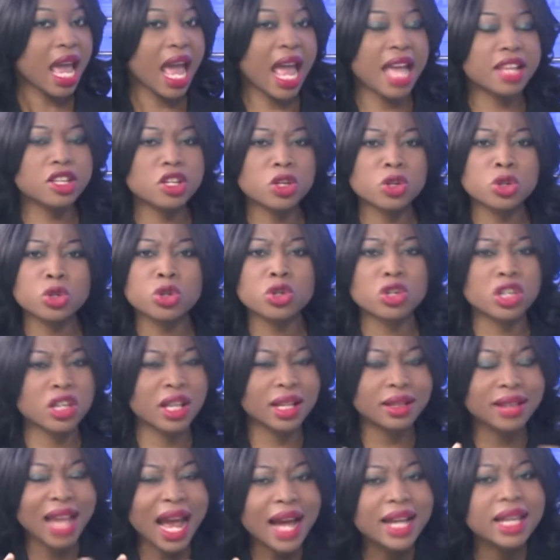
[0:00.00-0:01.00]
And
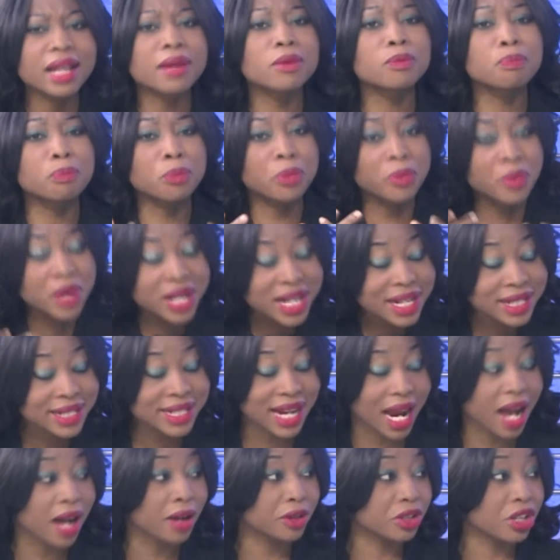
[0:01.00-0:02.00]
that can bring
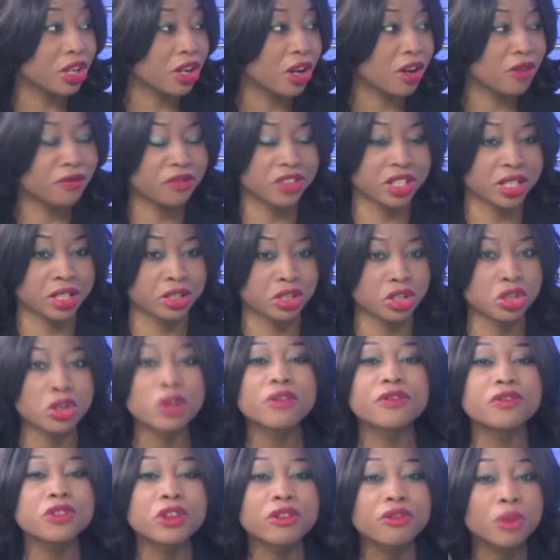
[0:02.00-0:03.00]
down your confidence.
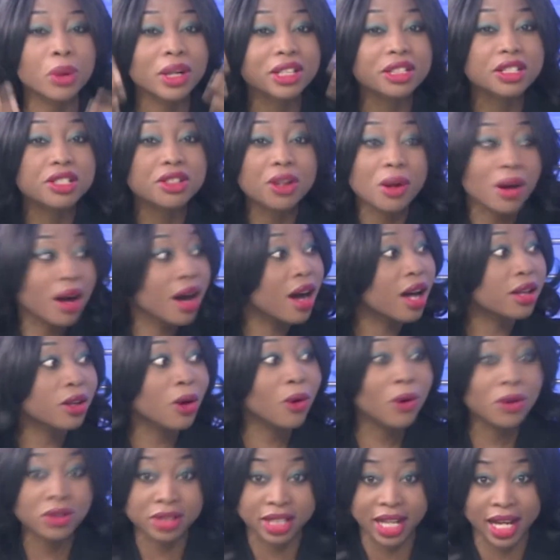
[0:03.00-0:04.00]
You've worked so hard
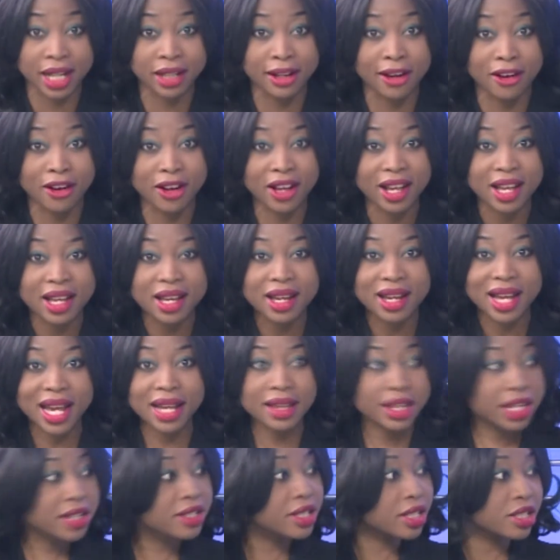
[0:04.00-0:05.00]
all day long,
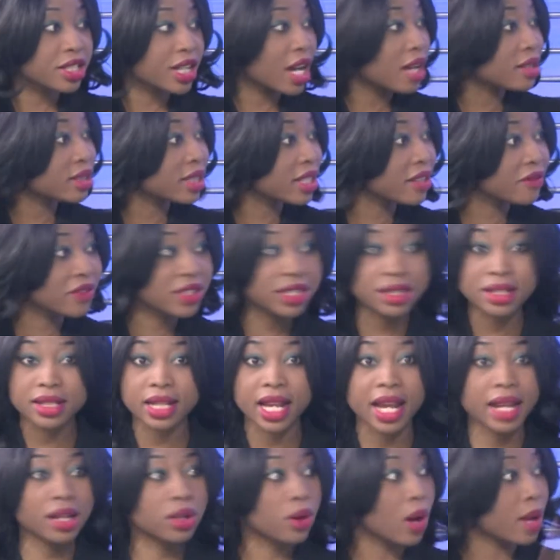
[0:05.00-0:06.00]
and here's a child leaving and
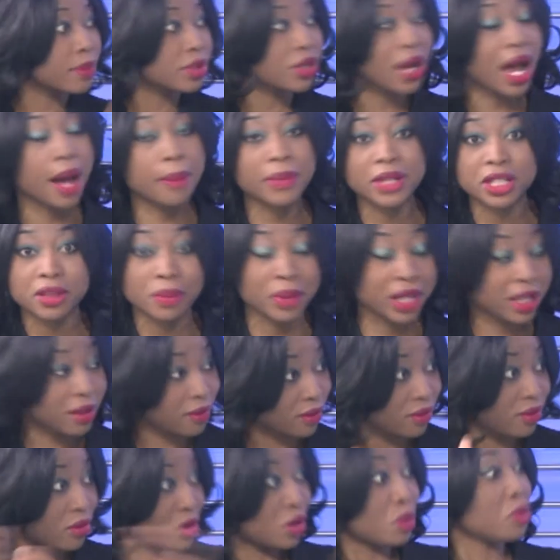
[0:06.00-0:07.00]
saying, oh, I'm so happy to be
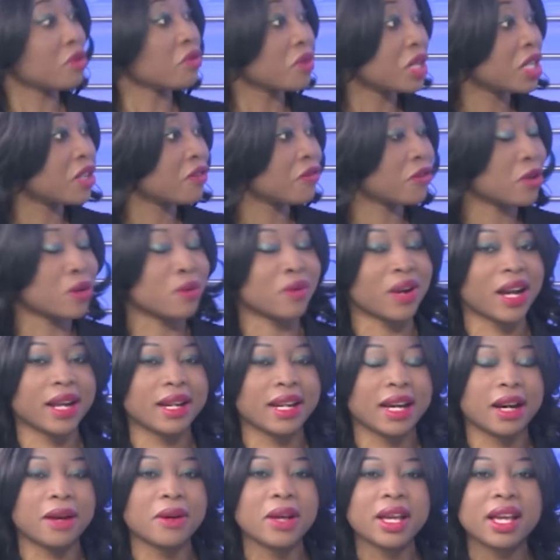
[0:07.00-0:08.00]
rid of you
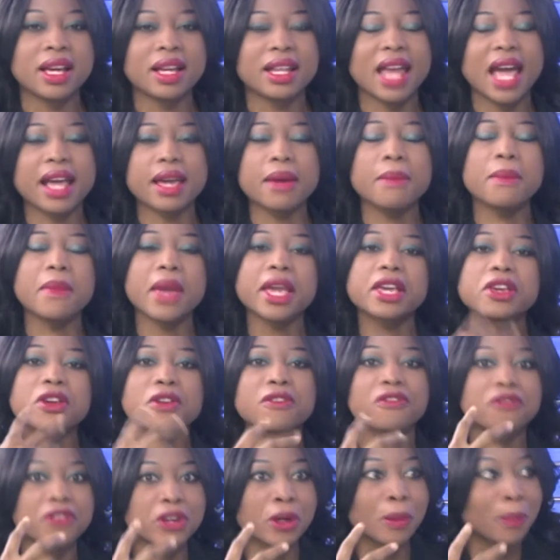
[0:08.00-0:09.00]
right now. That can make
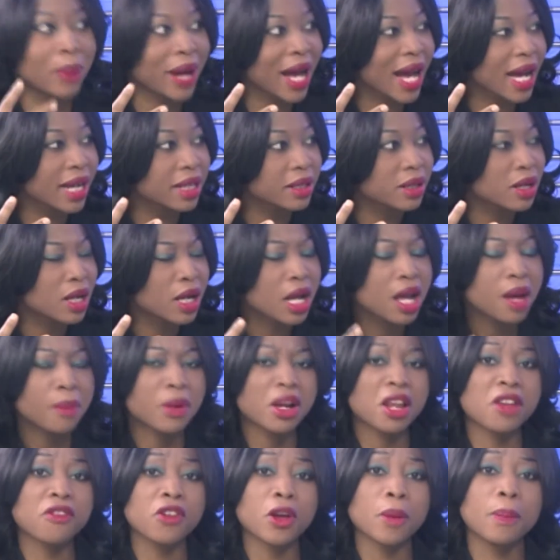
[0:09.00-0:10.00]
you feel bad.
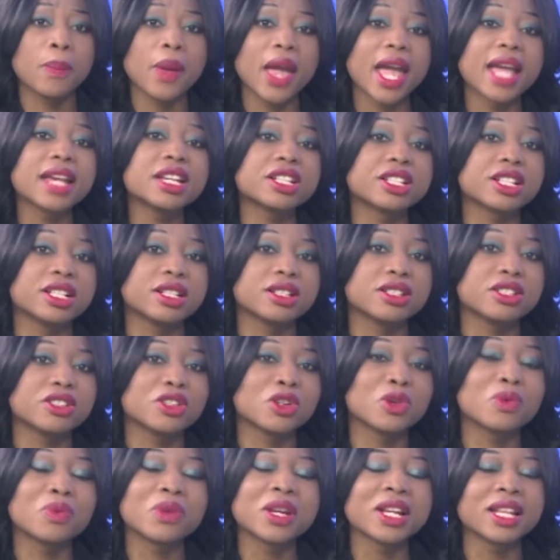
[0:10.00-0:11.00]
But if you're patient,
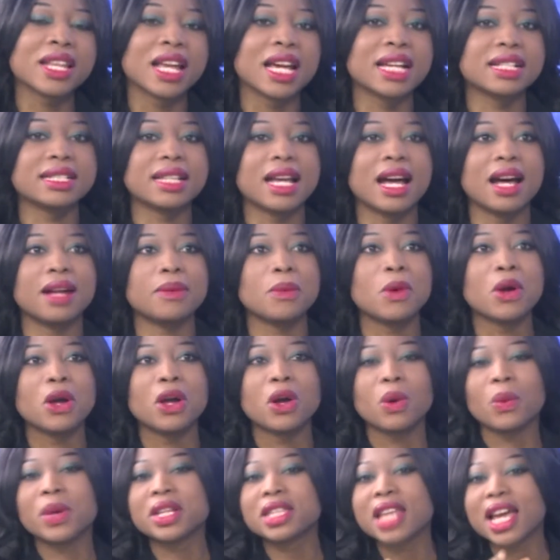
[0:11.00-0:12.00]
you realize that
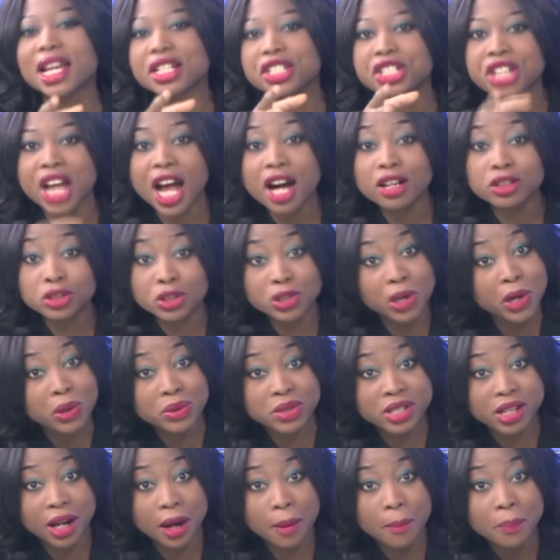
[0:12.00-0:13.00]
when that child
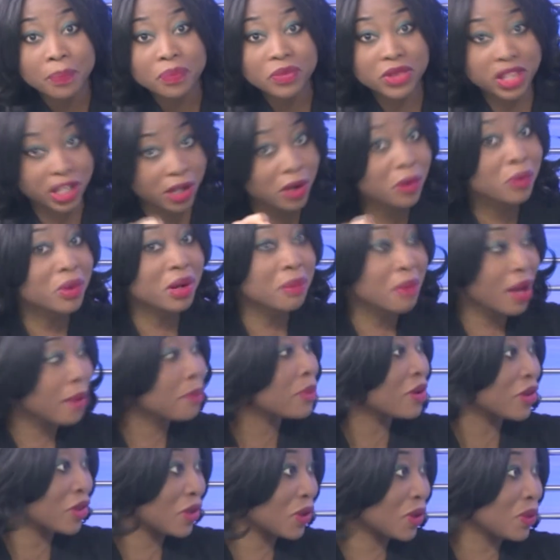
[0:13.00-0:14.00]
grows up, they'll
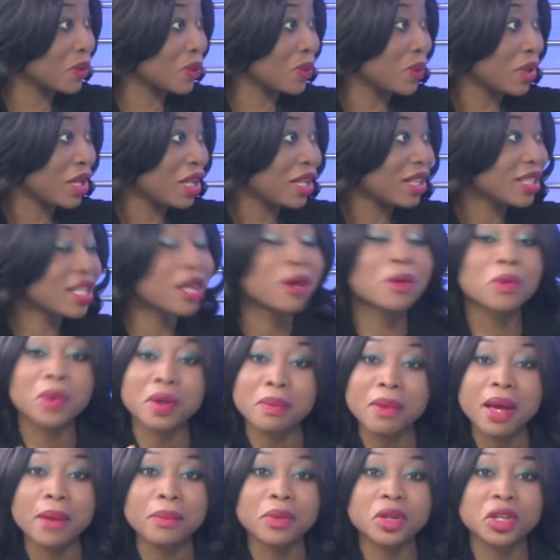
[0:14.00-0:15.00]
remember you. They'll
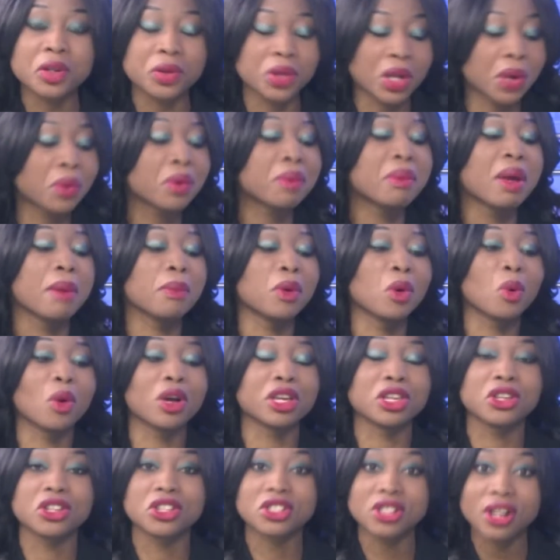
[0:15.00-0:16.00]
remember you. They'll remember
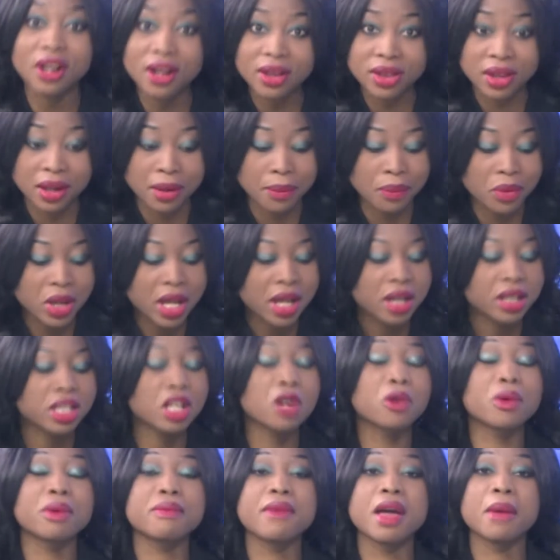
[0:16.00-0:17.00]
what you taught them.
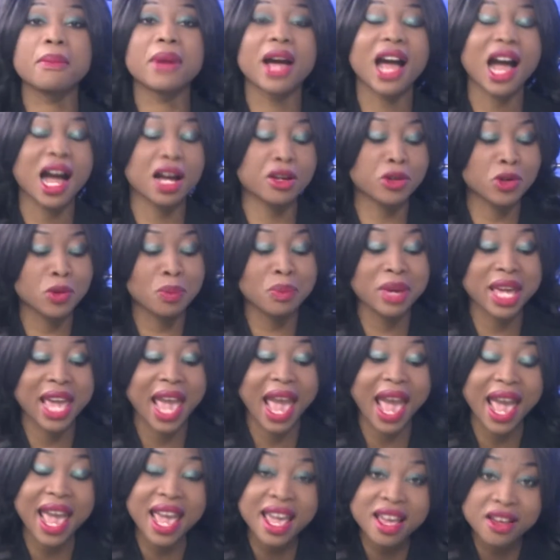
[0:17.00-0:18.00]
They'll remember how you
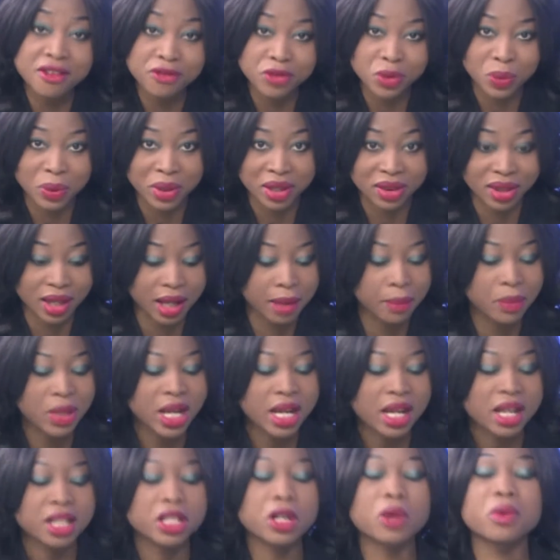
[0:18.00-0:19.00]
behaved with them.
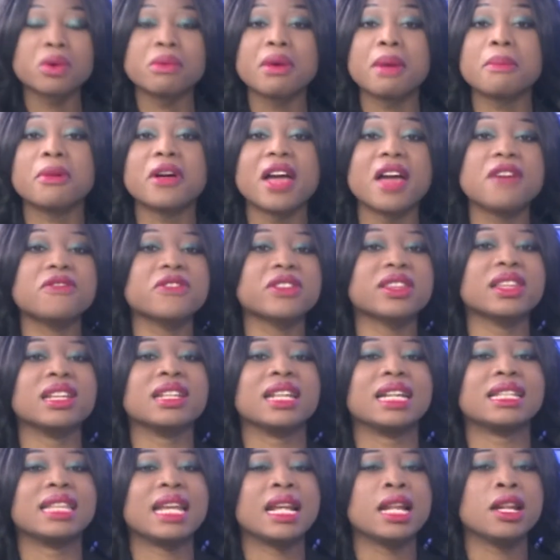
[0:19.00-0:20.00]
They'll remember
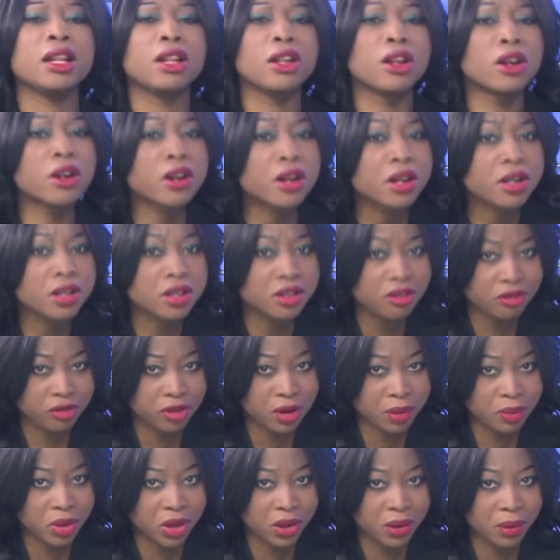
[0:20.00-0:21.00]
everything that they learned
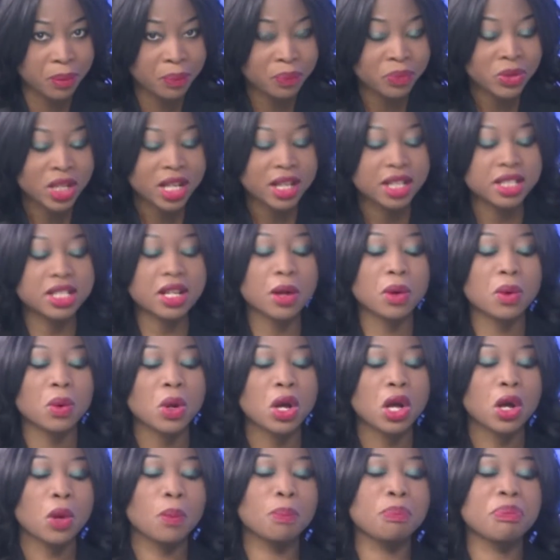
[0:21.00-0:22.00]
from you. So
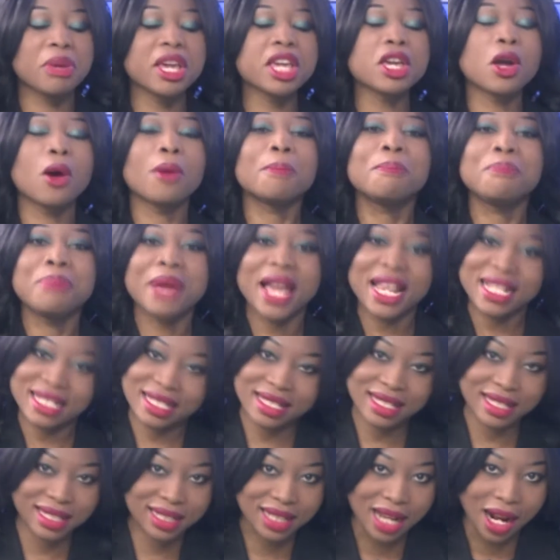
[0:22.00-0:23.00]
be your
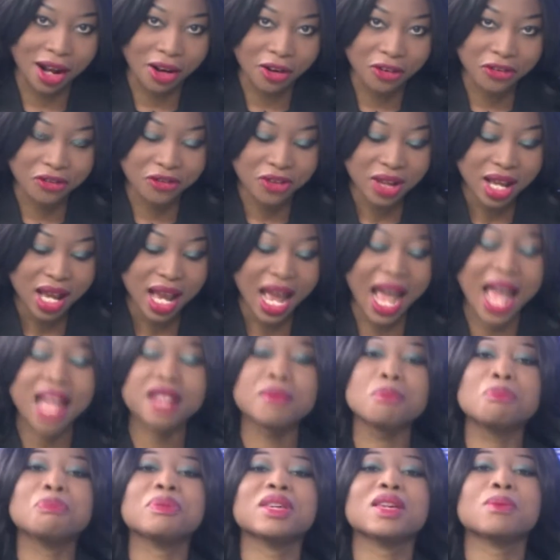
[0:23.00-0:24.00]
best self
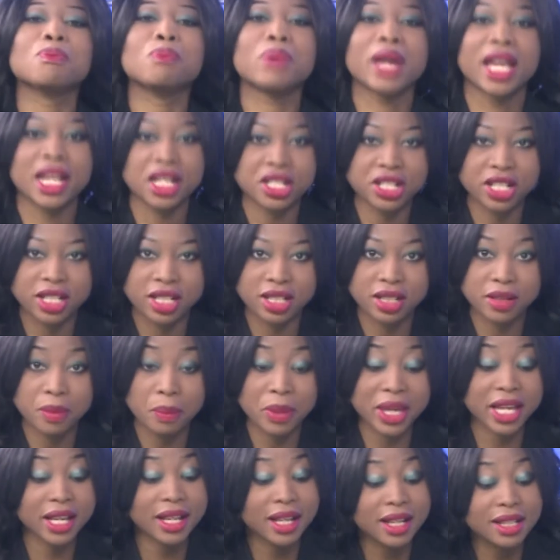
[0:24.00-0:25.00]
and be patient,
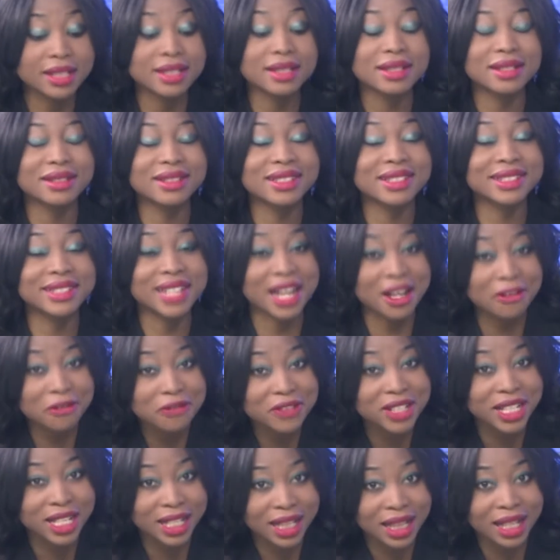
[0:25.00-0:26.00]
because
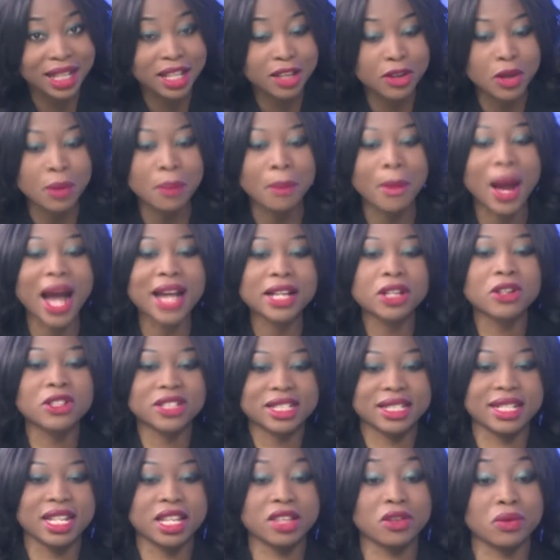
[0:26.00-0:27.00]
definitely you might
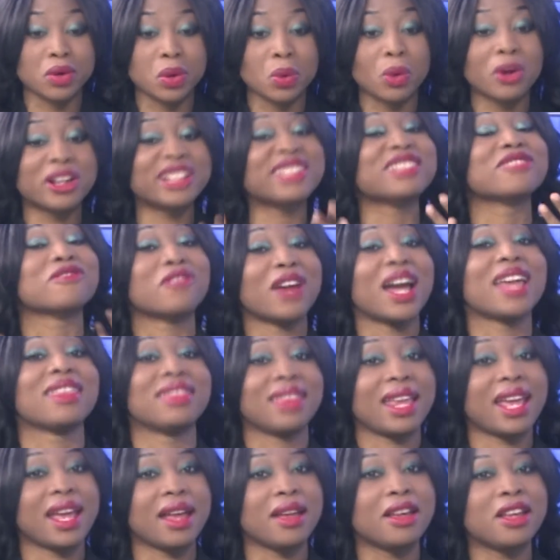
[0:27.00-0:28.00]
not see the rewards
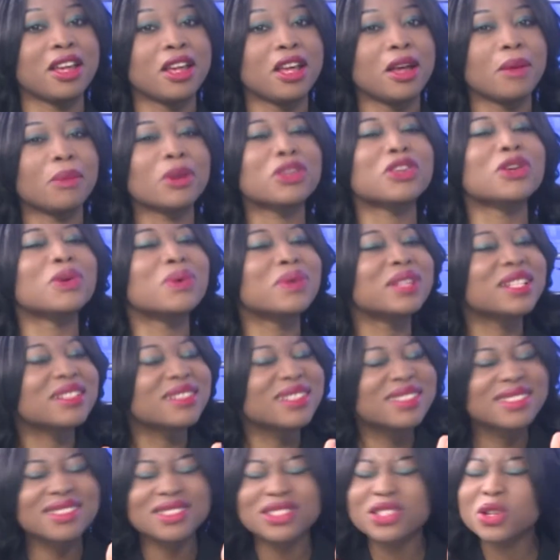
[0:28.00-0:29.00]
right there, but you
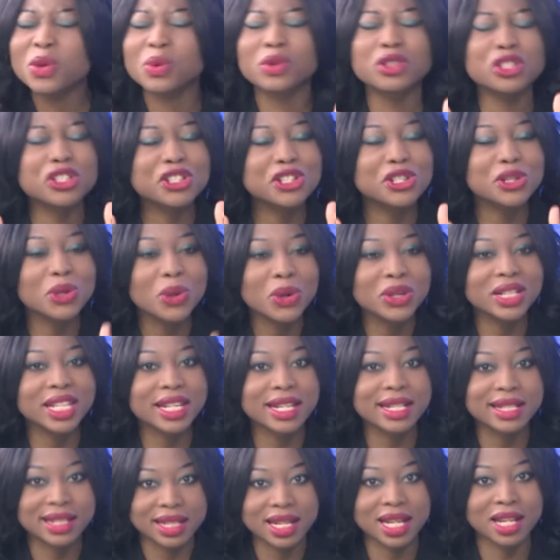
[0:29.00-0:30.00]
would
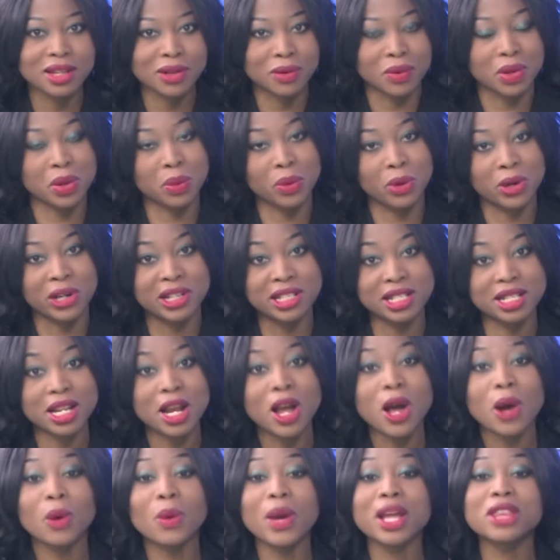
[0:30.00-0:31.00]
surely see the rewards
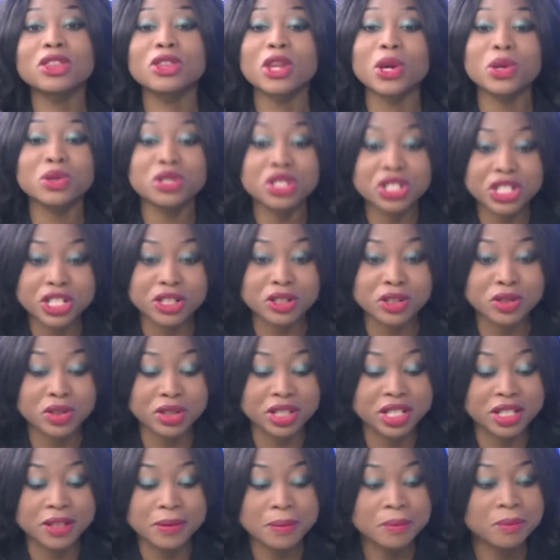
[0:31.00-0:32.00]
when those
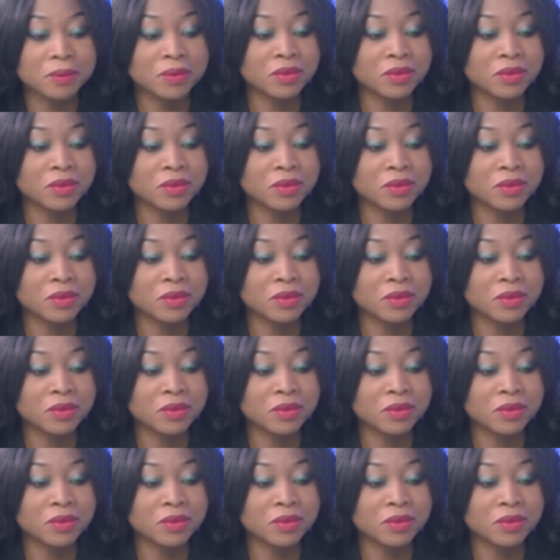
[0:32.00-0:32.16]
children